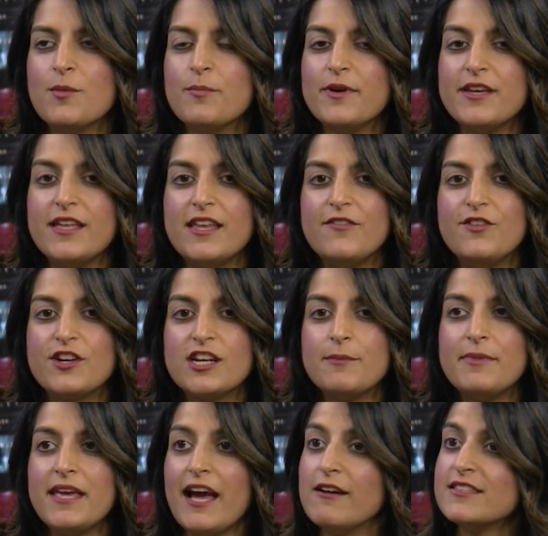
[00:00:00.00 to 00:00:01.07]
But if you're going to
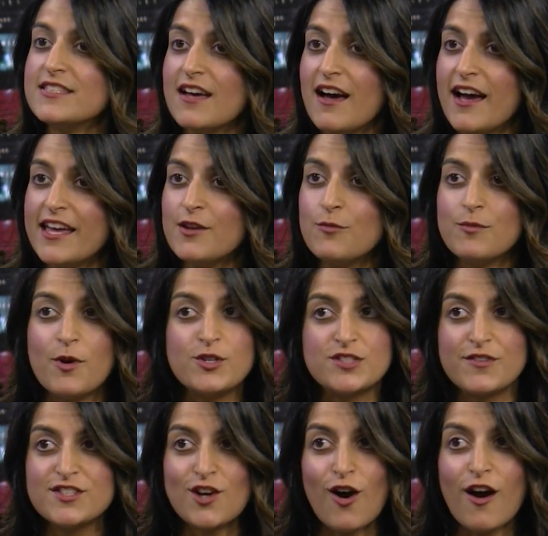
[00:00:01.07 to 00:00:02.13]
be outside, and most
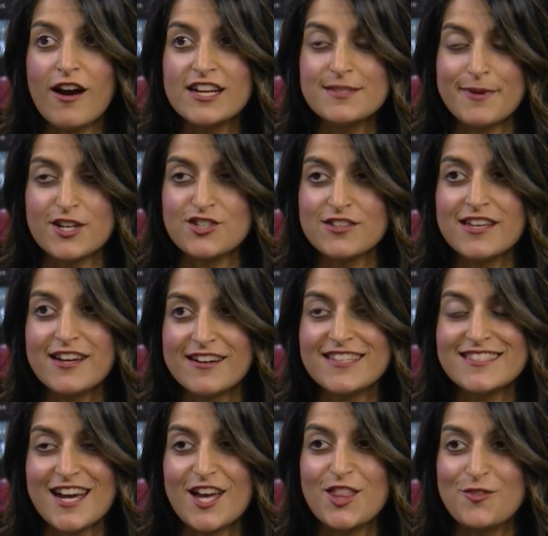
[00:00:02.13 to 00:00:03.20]
of us are, especially here
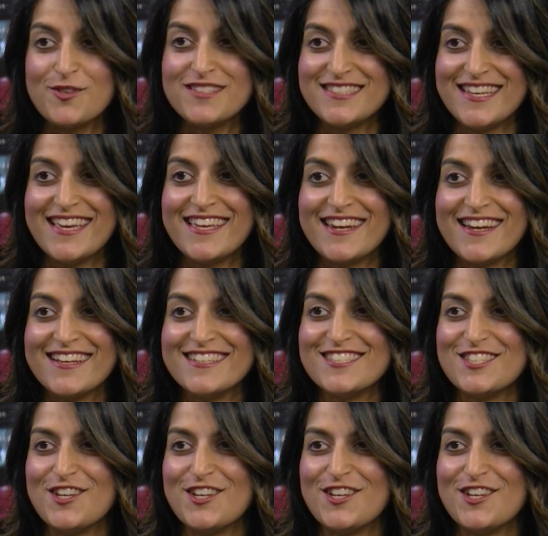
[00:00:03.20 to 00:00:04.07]
in South Louisiana,